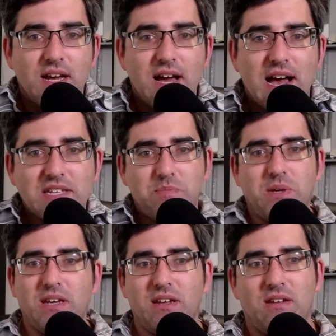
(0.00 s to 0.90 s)
has
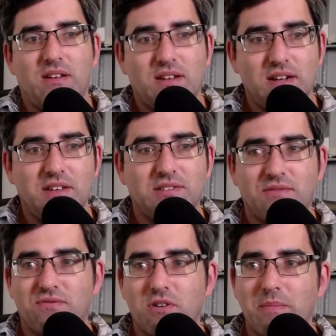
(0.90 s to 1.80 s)
been at least
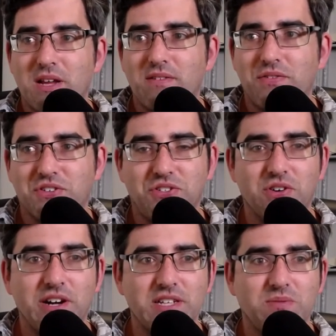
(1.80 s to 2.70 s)
informative, if you're
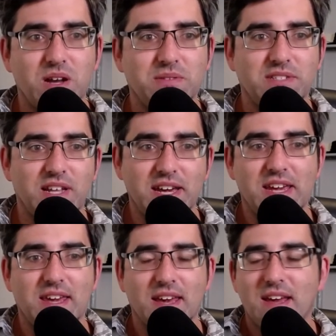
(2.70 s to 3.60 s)
curious what it was like,